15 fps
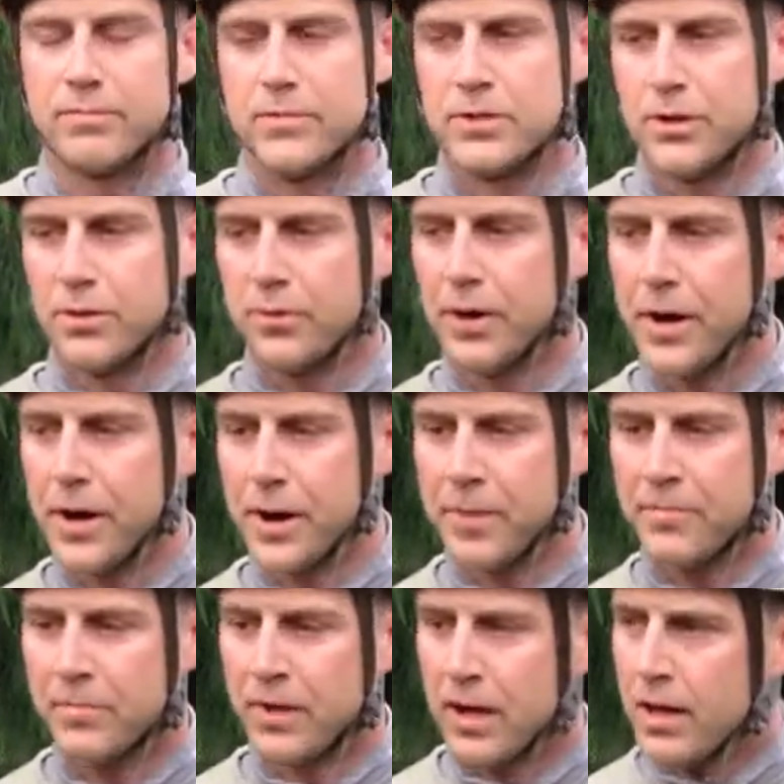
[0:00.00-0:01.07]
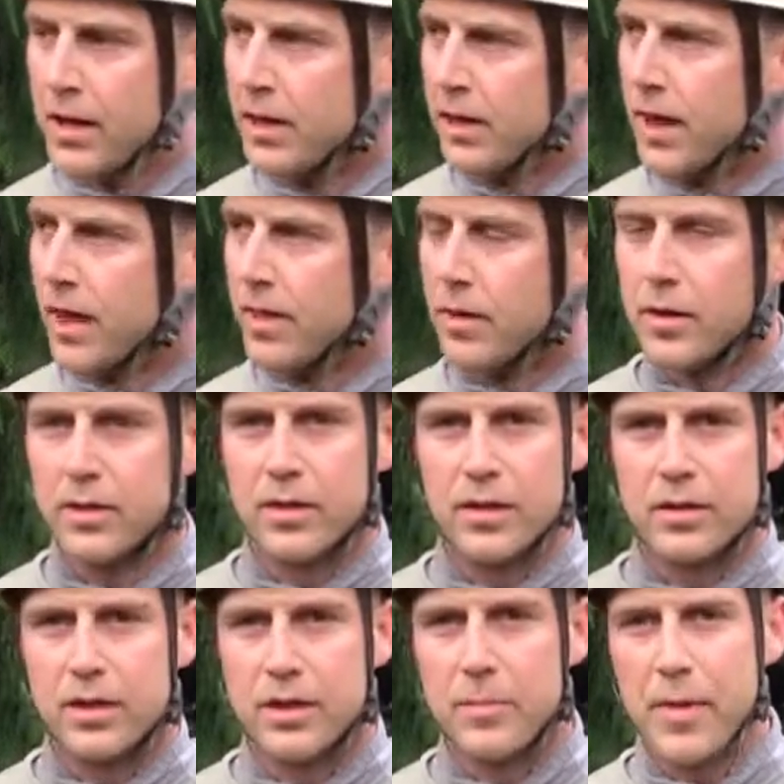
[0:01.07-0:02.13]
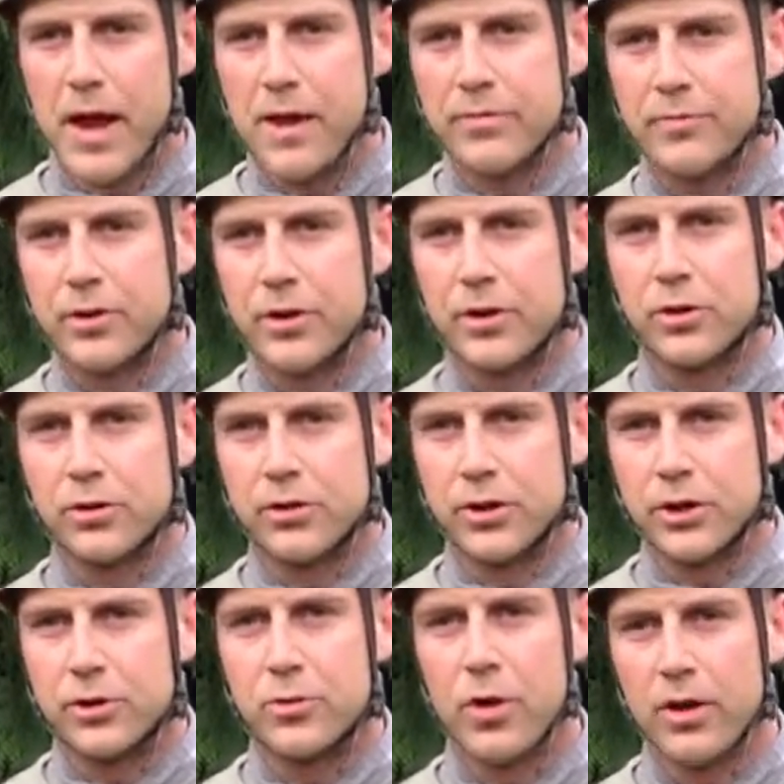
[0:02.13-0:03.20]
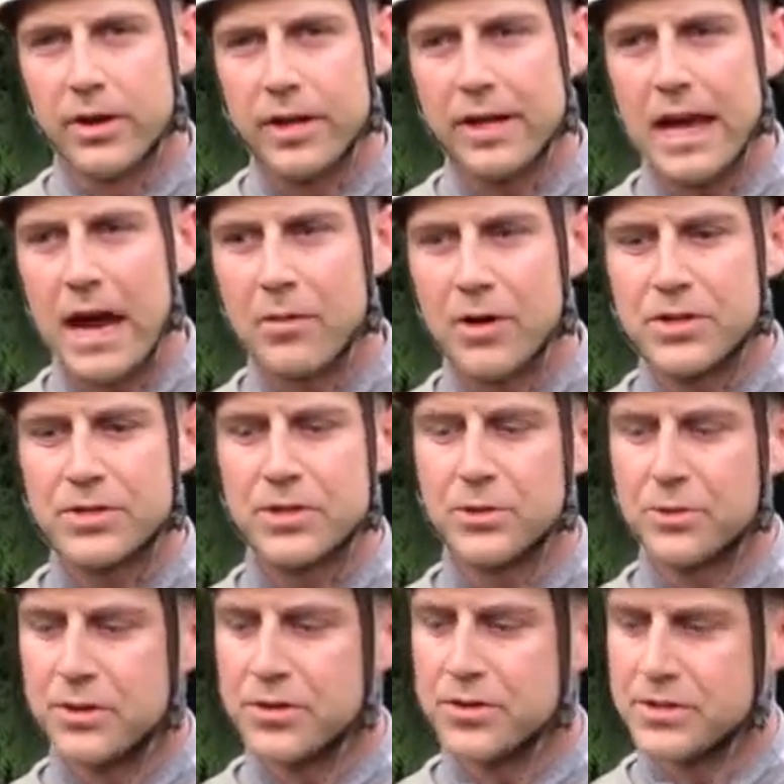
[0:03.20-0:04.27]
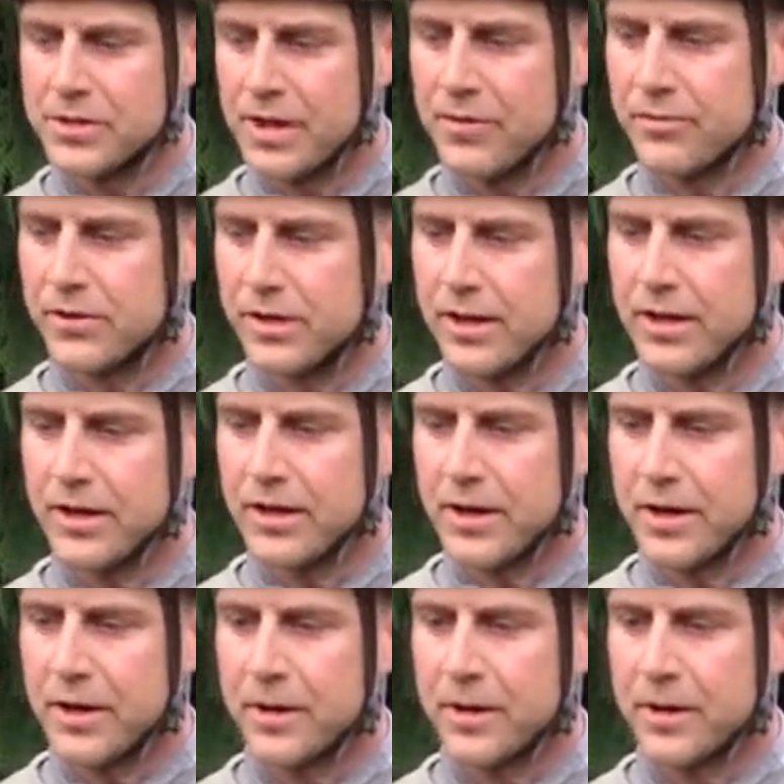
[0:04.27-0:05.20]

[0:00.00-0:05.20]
So yeah, the demand for good quality cat rescuer is definitely